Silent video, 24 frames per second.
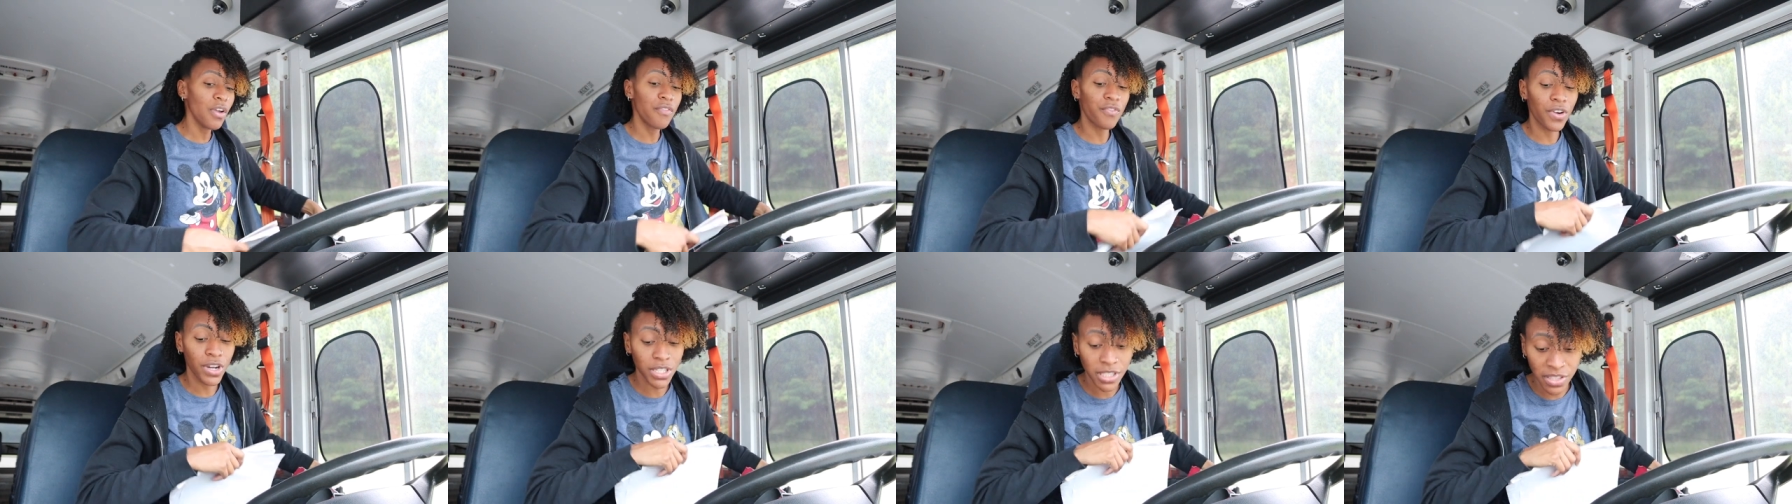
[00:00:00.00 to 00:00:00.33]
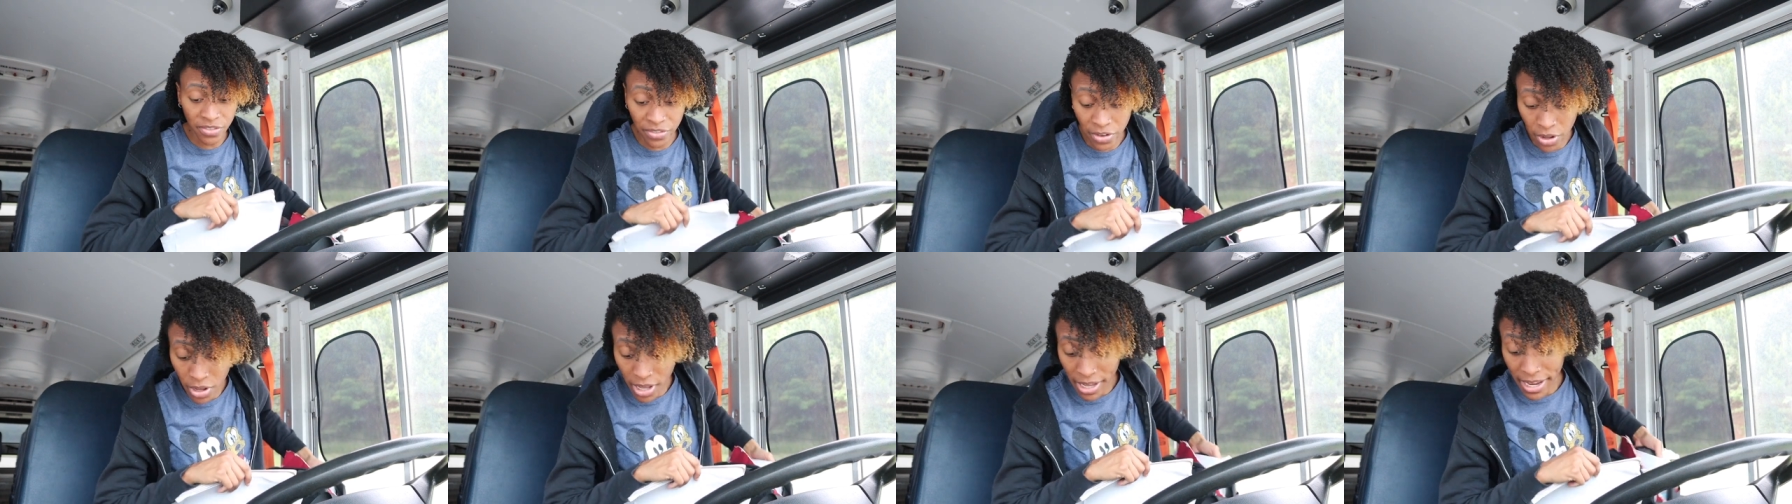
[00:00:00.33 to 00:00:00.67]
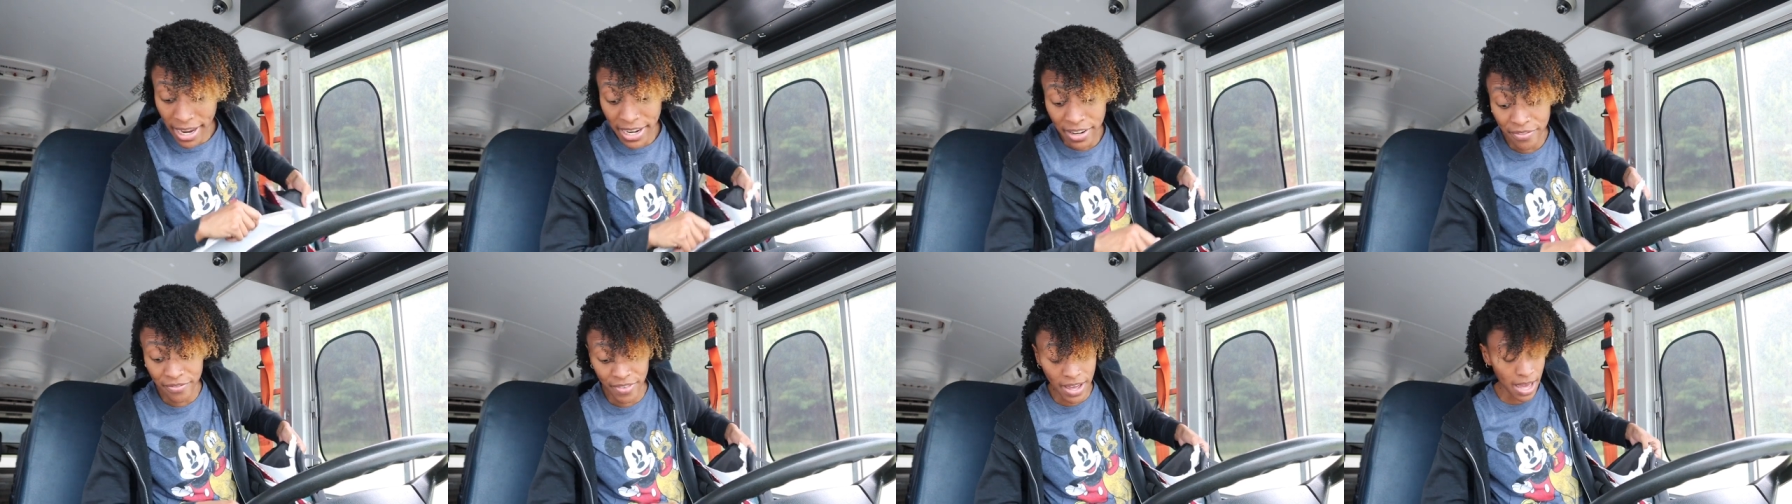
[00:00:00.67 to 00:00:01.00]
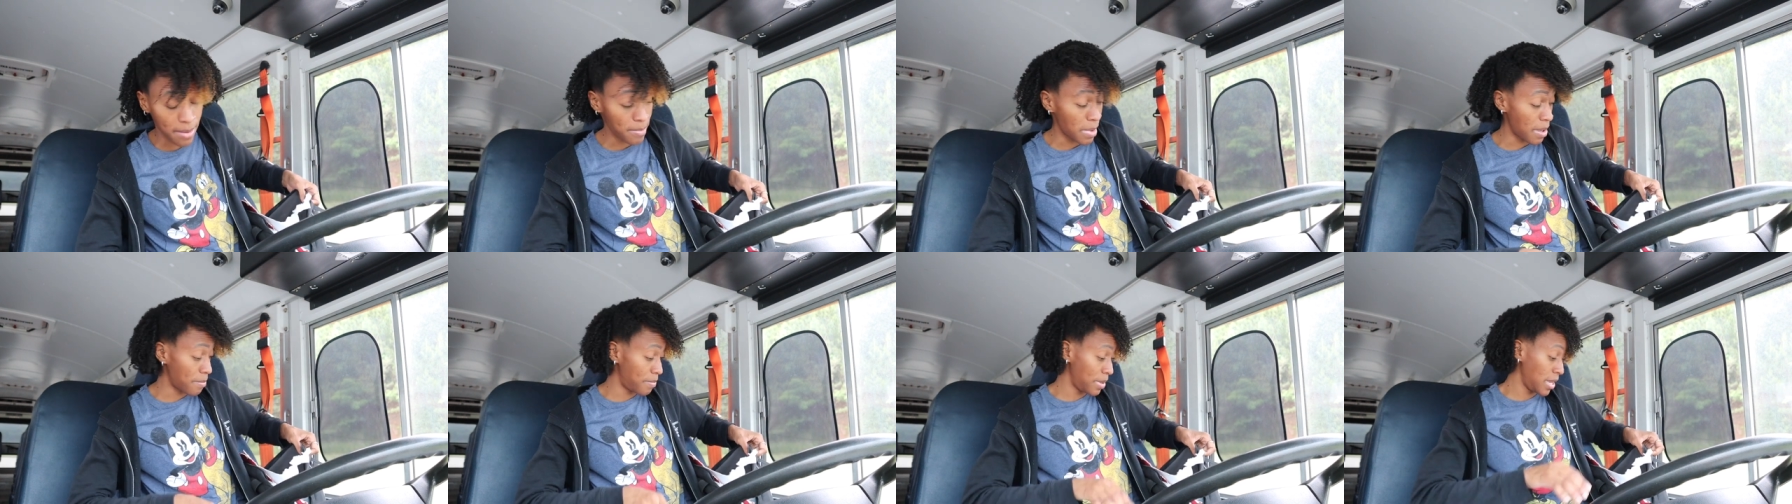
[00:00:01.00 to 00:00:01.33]
First of all, I got to
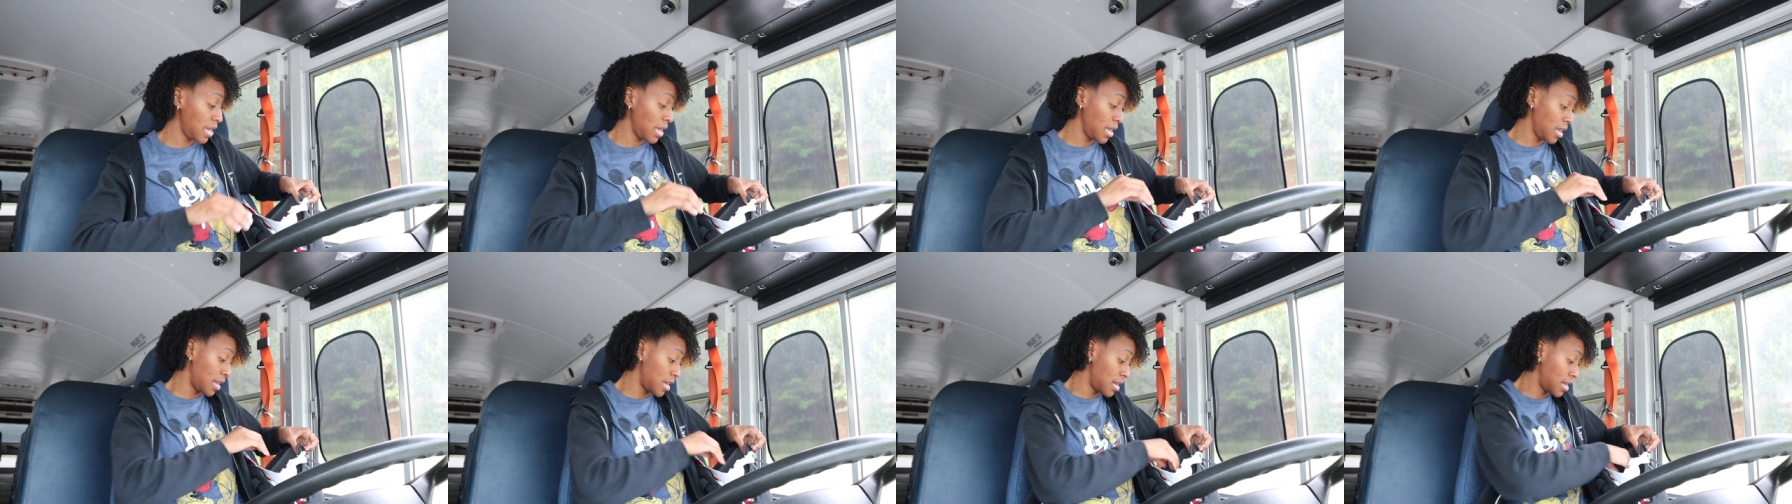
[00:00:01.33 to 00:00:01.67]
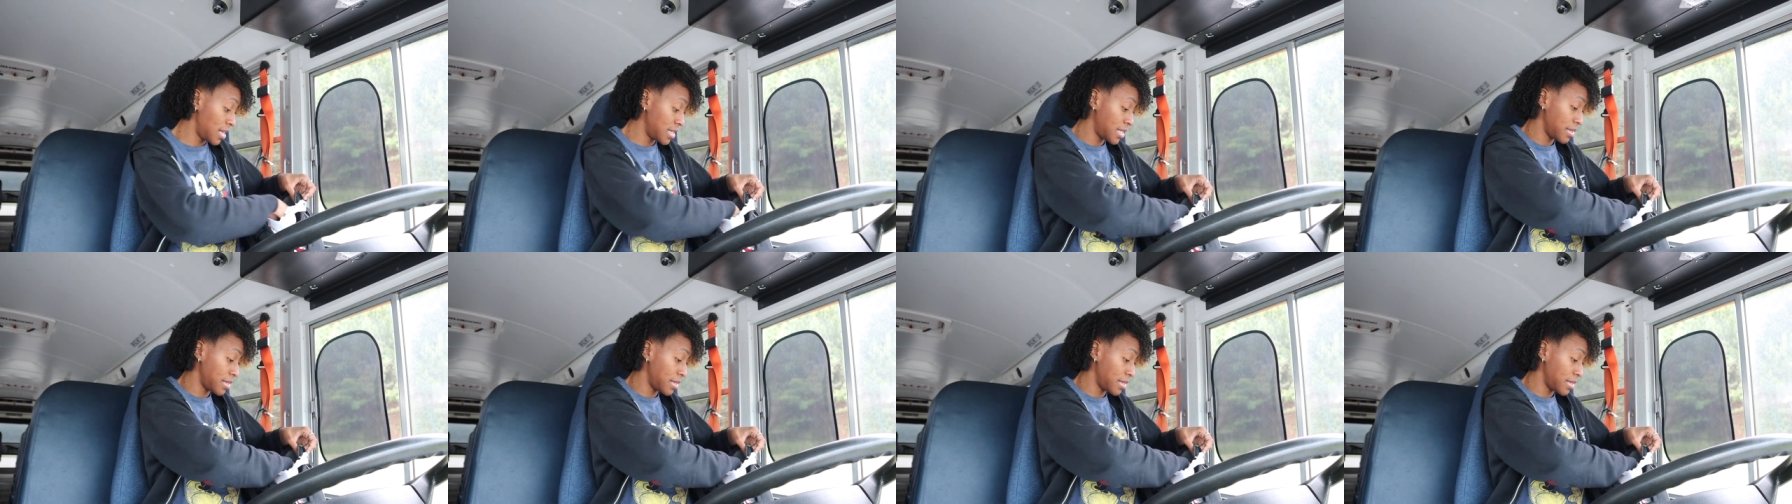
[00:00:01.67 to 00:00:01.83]
find my pen.